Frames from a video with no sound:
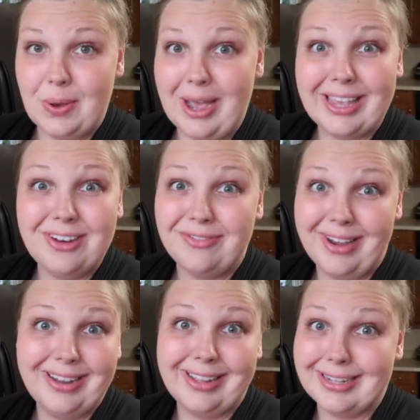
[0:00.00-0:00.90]
so I can
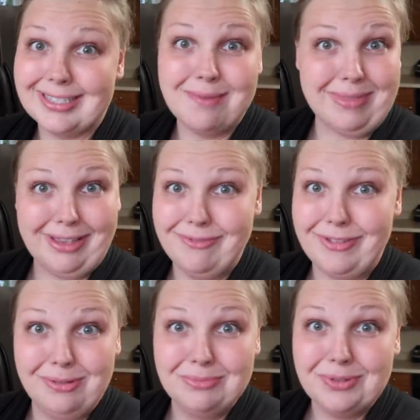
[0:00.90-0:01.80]
finally get
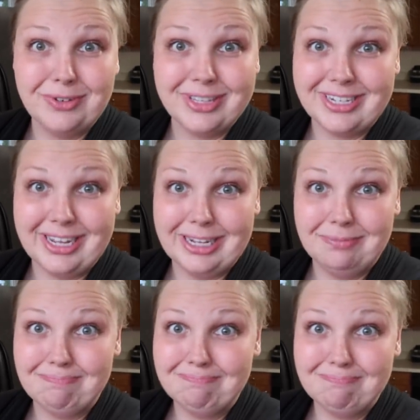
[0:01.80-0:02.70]
something filmed for the
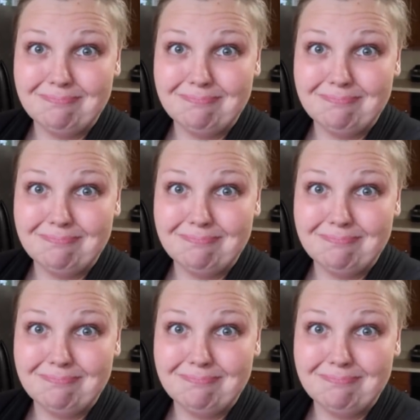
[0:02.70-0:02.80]
day.